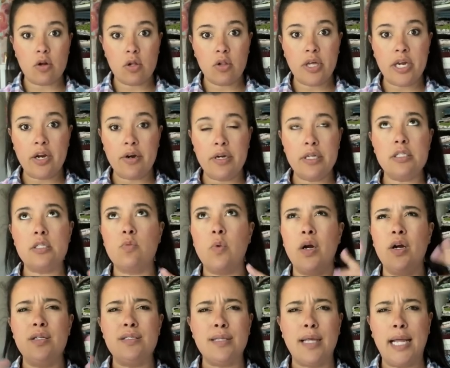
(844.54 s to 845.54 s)
clearance
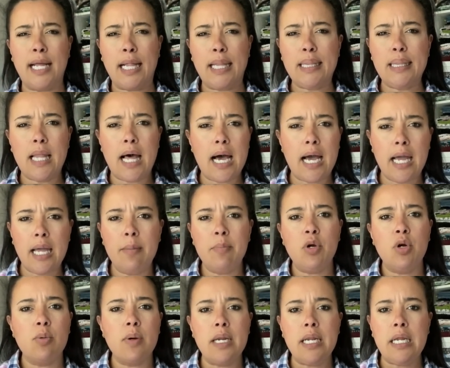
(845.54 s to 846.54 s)
where it's like lime
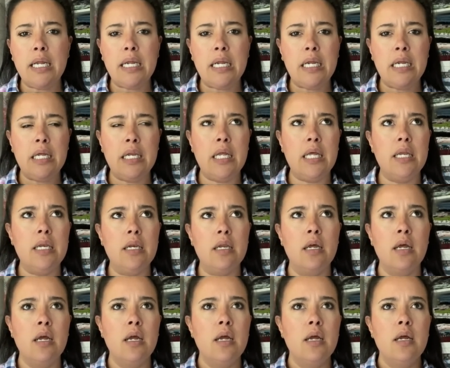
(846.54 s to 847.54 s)
green and
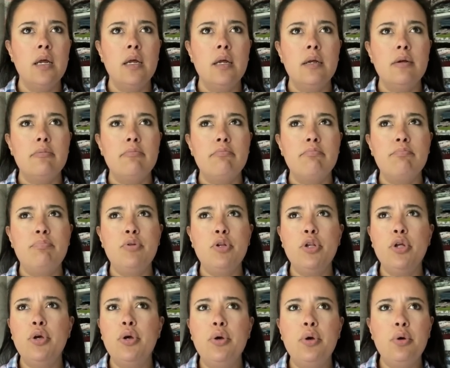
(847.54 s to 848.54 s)

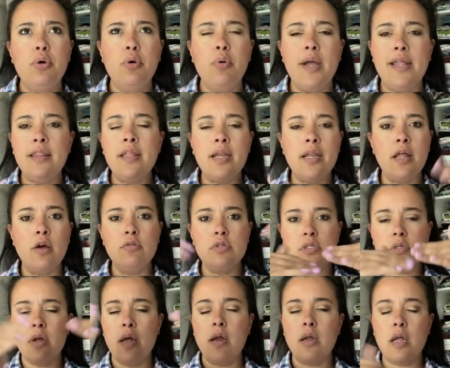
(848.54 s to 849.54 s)
blue, and then
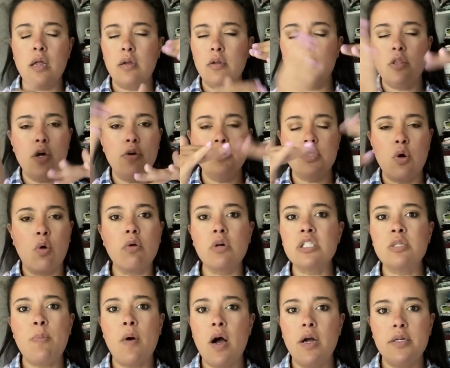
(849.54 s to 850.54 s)
those those
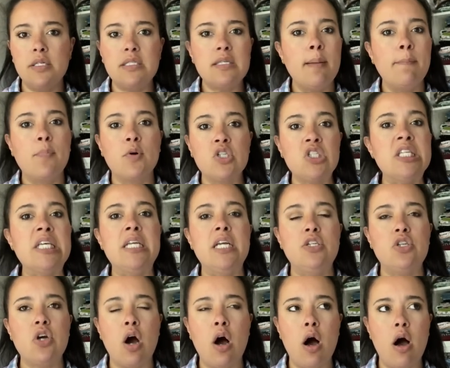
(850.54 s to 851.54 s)
correspond to some
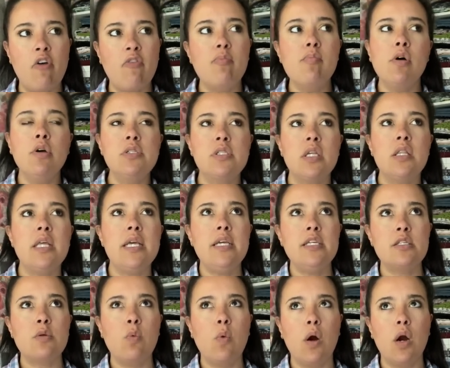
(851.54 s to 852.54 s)
percentage off. Most of
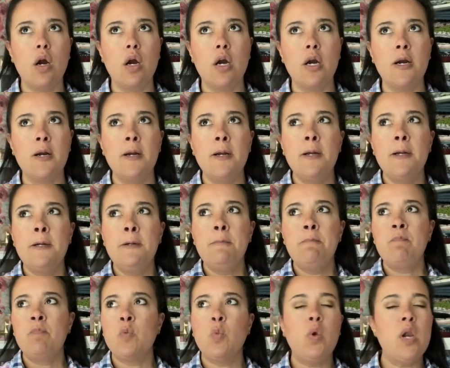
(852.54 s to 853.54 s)
these were
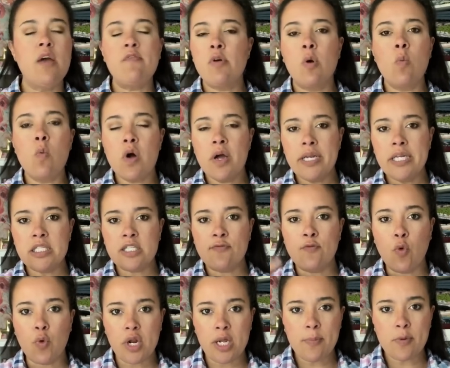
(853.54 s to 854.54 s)
whatever one is
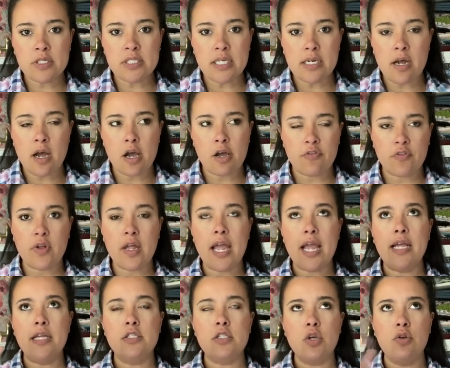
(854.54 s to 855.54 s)
40% off.
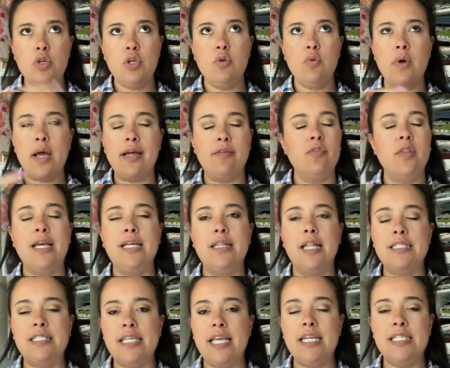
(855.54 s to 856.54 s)
So you have, like,
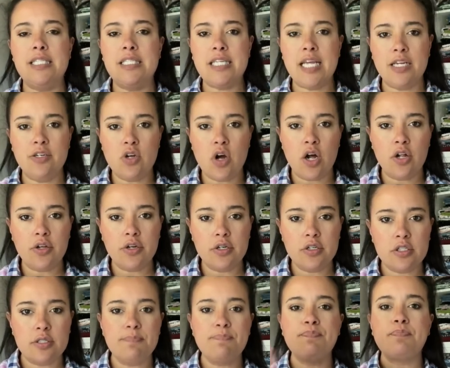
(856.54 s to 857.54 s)
let's say it's $10,